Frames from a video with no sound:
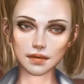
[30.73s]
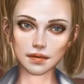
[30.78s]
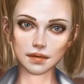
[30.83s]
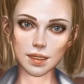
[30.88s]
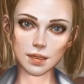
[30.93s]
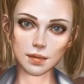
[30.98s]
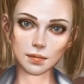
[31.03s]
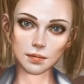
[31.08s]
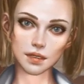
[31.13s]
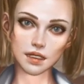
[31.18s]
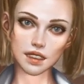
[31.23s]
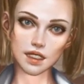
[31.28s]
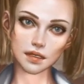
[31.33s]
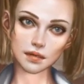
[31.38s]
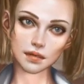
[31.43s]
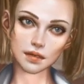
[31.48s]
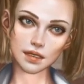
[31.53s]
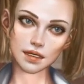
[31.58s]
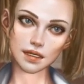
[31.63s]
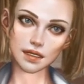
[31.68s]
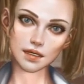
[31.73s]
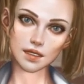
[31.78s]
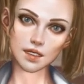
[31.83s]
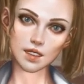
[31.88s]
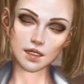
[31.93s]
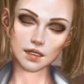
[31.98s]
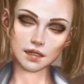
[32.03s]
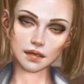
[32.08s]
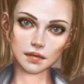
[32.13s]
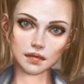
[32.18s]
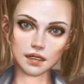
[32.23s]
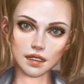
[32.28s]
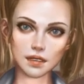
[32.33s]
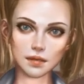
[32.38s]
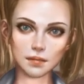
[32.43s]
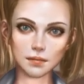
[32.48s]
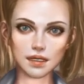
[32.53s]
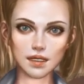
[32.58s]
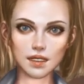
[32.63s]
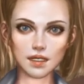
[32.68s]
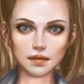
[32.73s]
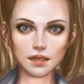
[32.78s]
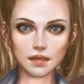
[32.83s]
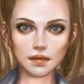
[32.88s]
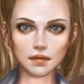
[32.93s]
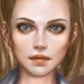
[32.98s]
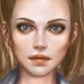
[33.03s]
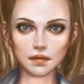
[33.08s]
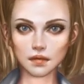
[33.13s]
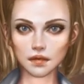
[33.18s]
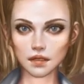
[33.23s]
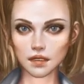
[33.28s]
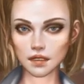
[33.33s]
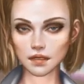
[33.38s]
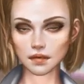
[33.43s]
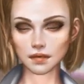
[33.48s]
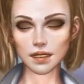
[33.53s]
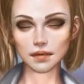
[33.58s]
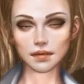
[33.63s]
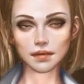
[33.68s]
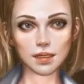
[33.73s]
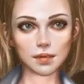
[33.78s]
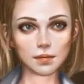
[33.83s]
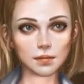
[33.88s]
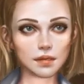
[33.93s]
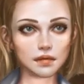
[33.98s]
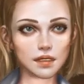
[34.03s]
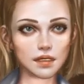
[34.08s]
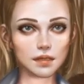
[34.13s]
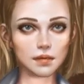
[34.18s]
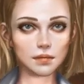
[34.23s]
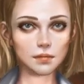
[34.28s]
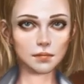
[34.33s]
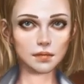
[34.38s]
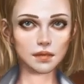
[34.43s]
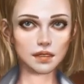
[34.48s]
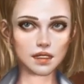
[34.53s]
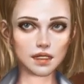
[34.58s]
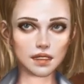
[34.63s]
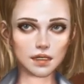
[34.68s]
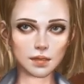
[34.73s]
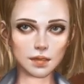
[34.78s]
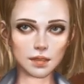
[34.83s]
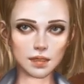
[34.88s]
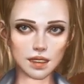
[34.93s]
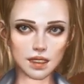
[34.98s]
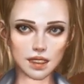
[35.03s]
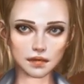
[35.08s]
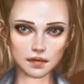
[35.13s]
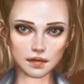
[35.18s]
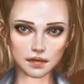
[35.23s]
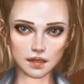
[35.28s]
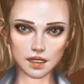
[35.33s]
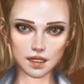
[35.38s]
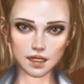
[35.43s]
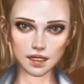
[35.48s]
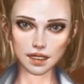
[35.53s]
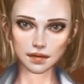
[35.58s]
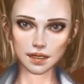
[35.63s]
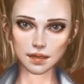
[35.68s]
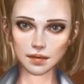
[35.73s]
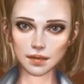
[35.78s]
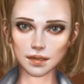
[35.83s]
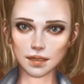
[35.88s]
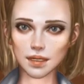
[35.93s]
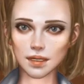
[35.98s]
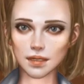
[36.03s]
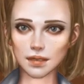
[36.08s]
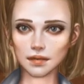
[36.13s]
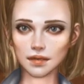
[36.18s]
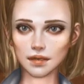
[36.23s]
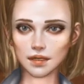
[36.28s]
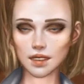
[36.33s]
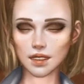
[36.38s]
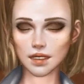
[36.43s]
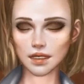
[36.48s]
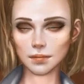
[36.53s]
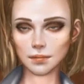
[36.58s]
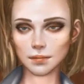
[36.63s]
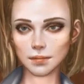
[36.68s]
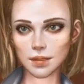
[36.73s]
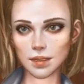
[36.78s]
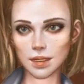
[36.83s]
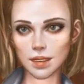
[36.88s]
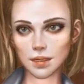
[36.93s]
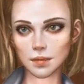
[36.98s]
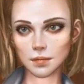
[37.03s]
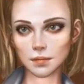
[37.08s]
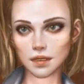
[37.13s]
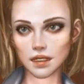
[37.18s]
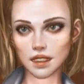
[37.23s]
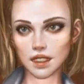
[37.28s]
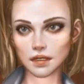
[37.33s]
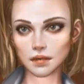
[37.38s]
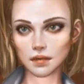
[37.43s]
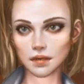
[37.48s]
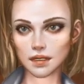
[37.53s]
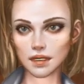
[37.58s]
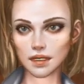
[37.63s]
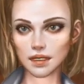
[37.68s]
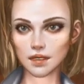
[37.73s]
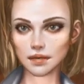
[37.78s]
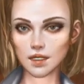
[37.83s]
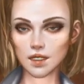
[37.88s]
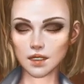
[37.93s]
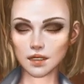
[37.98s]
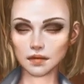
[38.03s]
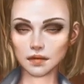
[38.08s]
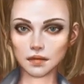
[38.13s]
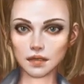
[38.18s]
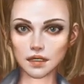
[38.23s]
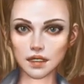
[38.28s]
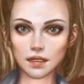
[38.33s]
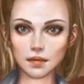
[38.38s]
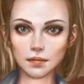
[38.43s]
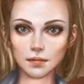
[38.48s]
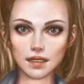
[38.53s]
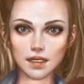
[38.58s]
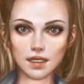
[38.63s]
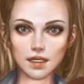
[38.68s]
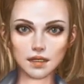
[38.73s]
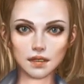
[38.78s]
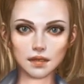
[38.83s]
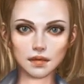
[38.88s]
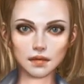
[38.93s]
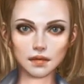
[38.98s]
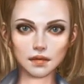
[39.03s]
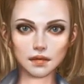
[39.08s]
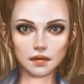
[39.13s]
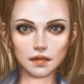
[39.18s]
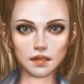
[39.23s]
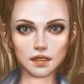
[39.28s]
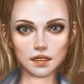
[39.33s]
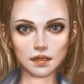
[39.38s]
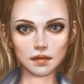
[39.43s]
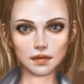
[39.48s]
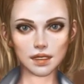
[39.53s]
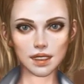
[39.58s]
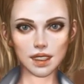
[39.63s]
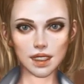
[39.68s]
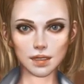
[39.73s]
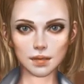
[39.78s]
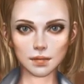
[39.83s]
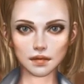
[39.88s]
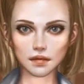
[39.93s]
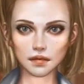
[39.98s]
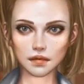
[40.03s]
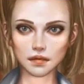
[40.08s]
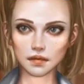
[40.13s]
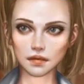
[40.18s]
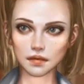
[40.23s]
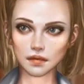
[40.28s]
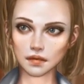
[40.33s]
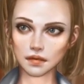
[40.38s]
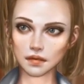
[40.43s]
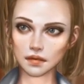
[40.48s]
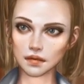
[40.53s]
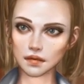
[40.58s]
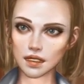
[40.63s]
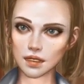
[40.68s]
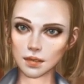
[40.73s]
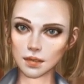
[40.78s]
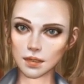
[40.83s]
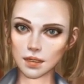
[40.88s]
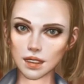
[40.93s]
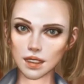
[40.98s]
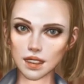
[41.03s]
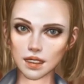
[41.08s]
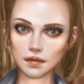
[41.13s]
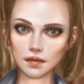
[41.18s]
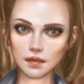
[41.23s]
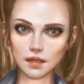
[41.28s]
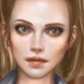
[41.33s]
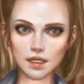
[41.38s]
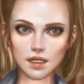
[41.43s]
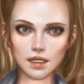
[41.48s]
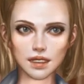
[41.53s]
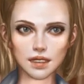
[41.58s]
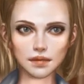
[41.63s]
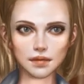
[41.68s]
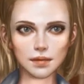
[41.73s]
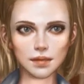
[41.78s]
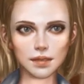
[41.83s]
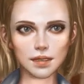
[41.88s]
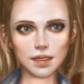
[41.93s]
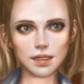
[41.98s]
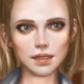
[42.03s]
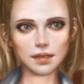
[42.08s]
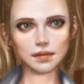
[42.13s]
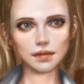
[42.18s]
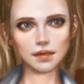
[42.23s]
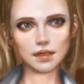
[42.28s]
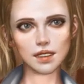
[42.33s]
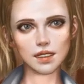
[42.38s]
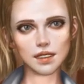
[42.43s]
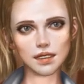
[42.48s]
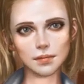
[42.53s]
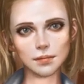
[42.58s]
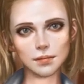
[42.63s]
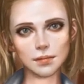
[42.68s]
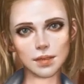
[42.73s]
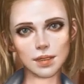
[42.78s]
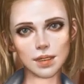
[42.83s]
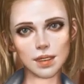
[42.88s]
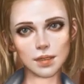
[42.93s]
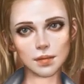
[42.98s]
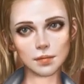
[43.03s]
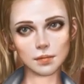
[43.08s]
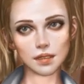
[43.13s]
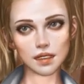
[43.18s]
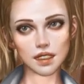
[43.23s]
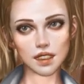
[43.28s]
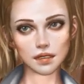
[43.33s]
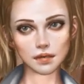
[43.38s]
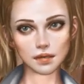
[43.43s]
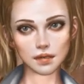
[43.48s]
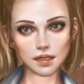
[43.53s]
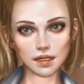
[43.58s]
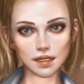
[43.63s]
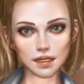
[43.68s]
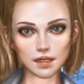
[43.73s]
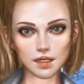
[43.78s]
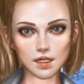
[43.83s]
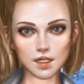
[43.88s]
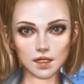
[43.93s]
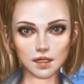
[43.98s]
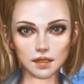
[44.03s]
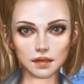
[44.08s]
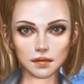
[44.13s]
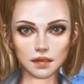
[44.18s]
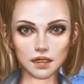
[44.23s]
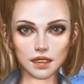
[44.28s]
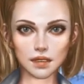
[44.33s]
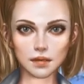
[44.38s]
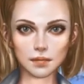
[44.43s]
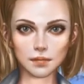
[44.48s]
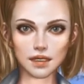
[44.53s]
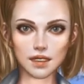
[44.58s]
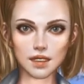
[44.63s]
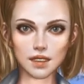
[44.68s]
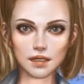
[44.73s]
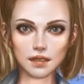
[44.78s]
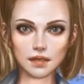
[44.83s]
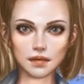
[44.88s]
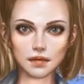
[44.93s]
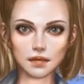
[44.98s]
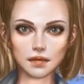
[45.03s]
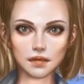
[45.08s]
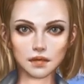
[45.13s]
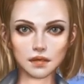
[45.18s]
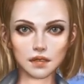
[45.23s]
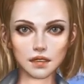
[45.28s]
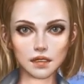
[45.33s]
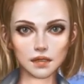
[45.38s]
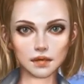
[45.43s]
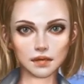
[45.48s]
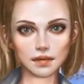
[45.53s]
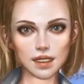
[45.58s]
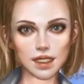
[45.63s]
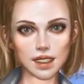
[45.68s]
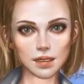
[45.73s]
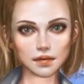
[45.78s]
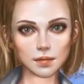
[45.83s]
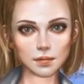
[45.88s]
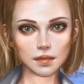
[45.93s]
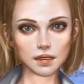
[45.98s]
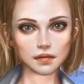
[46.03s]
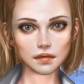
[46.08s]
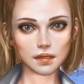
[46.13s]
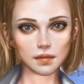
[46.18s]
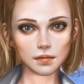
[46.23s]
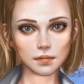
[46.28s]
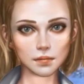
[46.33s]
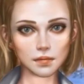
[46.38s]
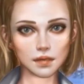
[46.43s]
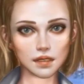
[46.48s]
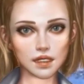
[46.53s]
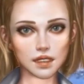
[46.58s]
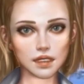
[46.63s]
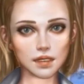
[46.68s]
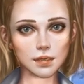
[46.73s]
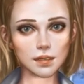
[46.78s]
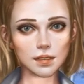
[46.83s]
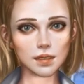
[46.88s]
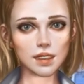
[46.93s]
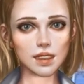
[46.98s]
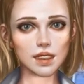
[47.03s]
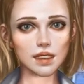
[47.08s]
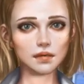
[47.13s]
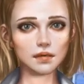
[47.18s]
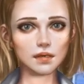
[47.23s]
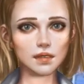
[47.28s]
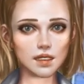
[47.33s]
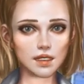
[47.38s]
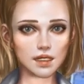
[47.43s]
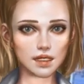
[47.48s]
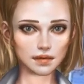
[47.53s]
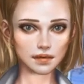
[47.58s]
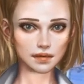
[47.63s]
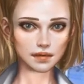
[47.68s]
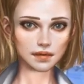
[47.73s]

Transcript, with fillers: Tourian Lounge Hotel is just over five minutes walk from Archway Tube Station, with direct Northern Line services to central London, and four minutes from the Whittington Hospital. Hampstead Heath is a five-minute drive away, and Alexandra Palace and Muswell Hill are just over three point two kilometres from this inn.